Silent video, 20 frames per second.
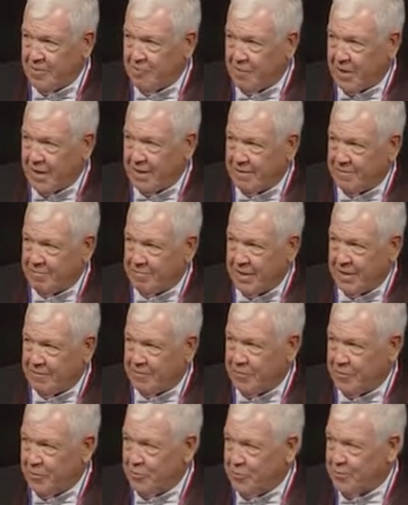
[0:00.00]
my
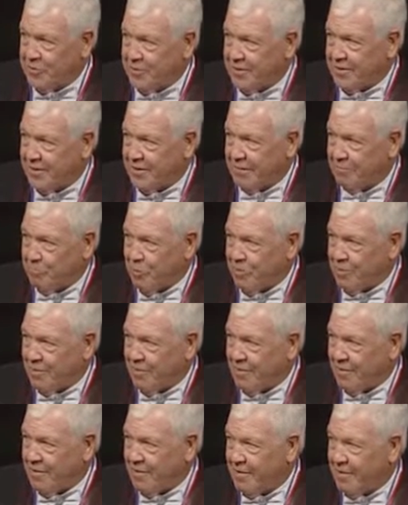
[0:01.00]
nephews and
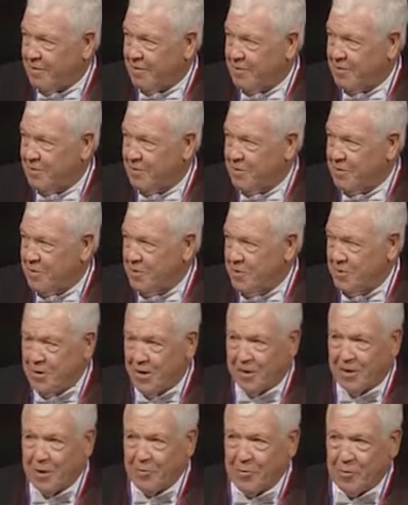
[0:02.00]
brother-in-law,
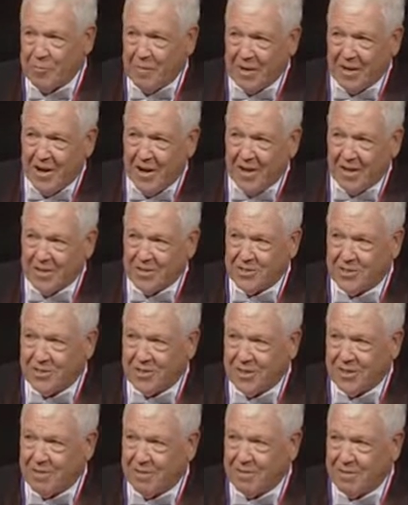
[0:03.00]
a couple of my college
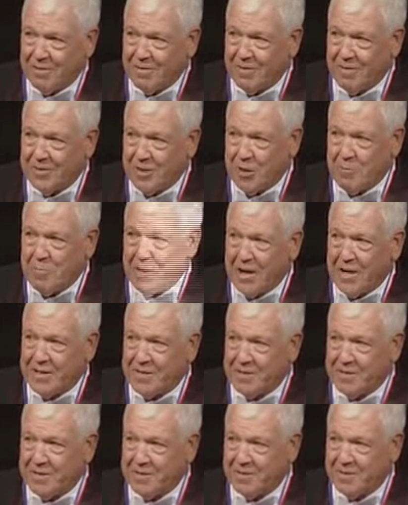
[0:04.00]

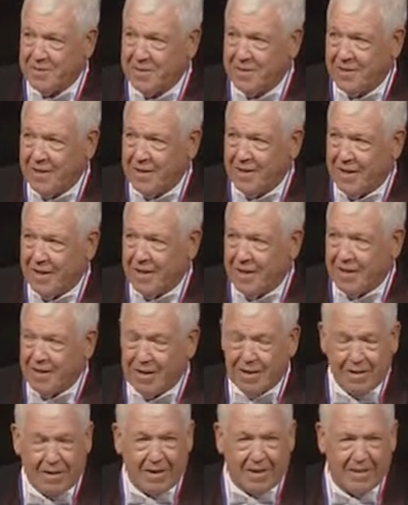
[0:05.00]
teammates, and
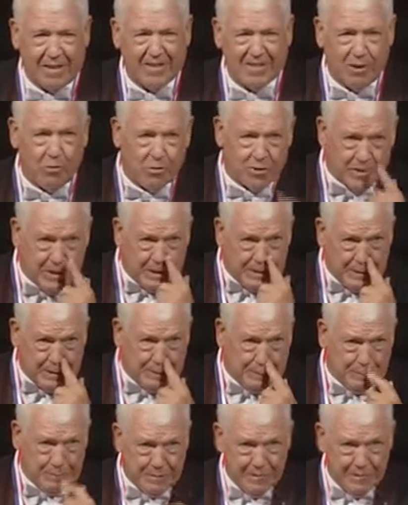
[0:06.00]
as I always like to